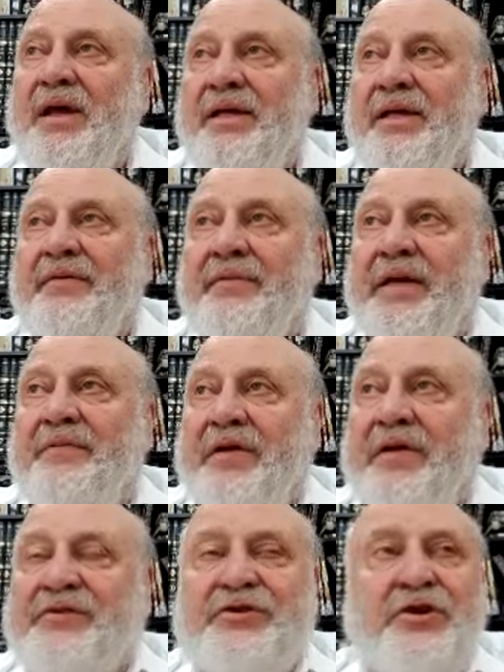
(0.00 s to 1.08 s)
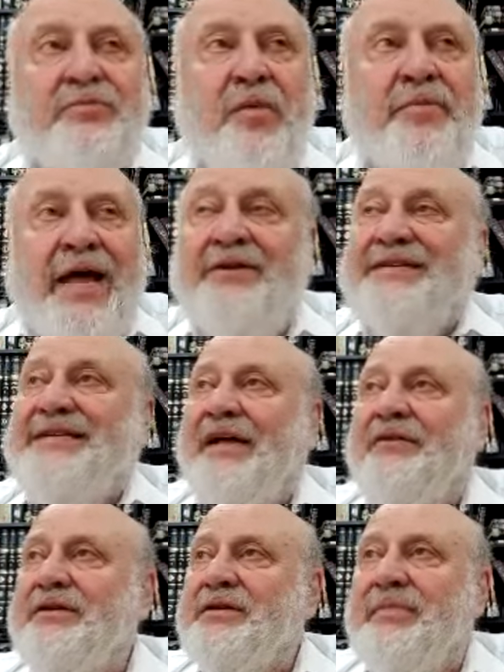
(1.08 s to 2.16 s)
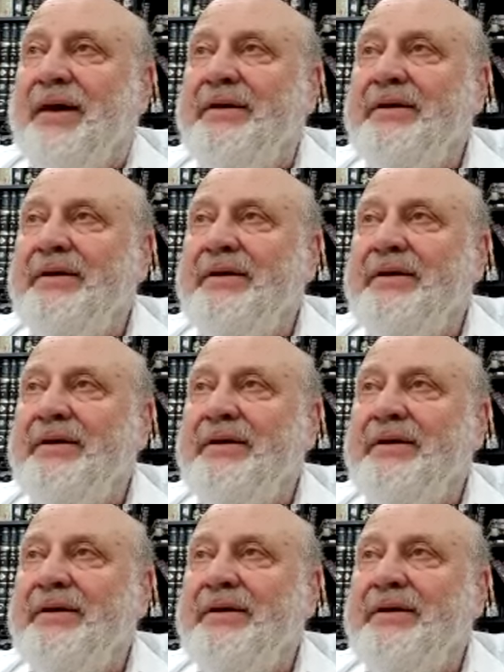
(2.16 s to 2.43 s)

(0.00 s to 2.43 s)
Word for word: if, if, it's your mom and you sell to somebody,